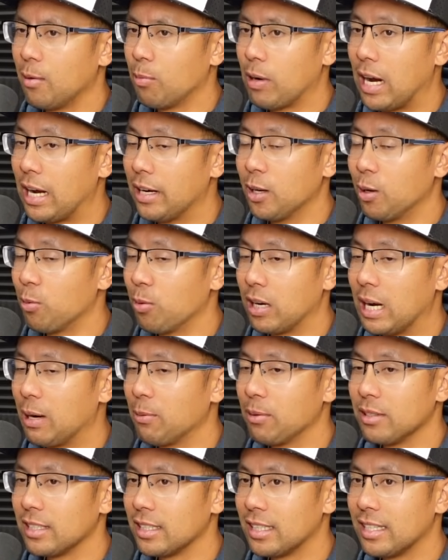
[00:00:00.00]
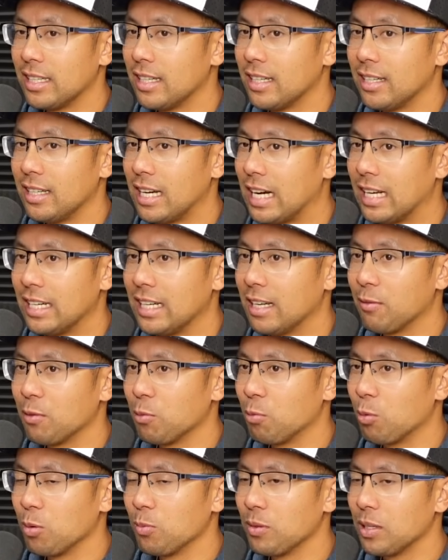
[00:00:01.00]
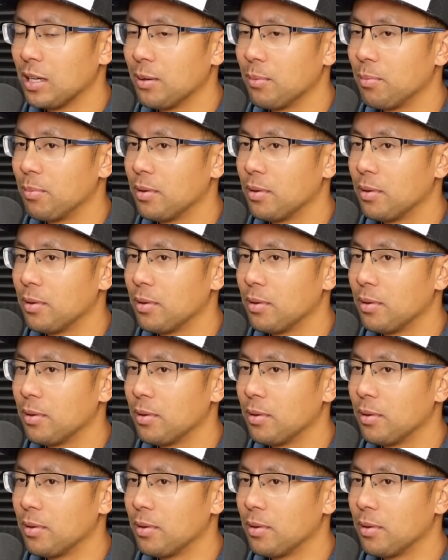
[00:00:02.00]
know when I was a kid, I never warmed up,